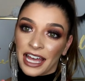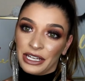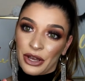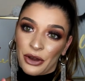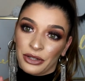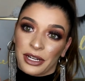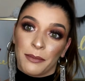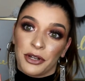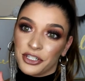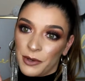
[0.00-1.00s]
I know, like, a
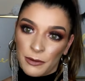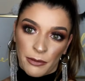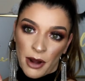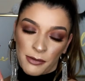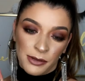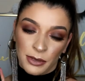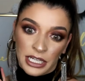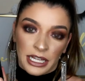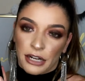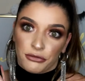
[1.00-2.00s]
bunch of people
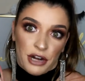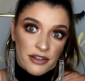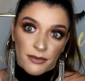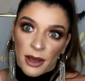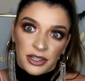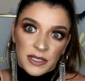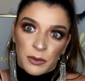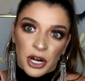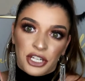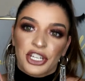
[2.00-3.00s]
probably, like, rave about this
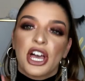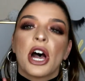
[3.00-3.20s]
brush,